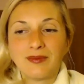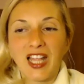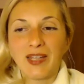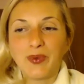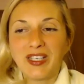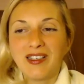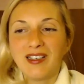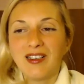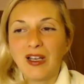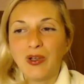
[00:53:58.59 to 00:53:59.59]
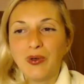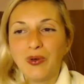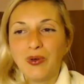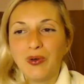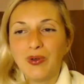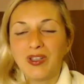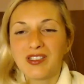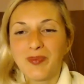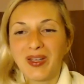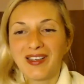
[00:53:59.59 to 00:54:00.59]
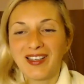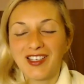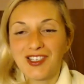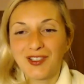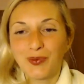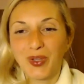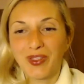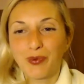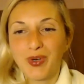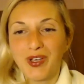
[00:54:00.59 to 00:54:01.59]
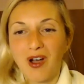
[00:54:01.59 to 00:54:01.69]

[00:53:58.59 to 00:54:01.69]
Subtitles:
And we can conclude this meditation with 3